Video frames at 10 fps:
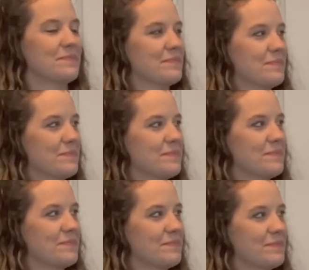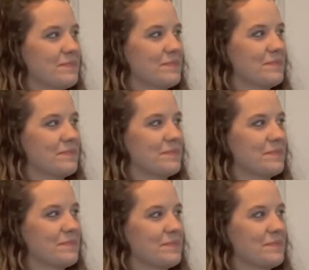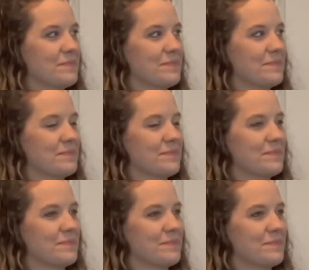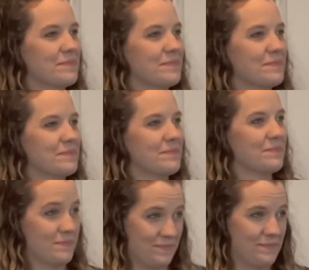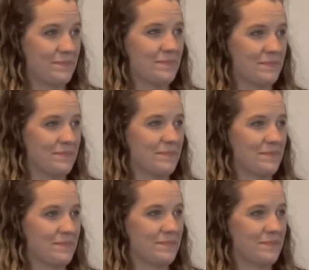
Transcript: The person shown says nothing.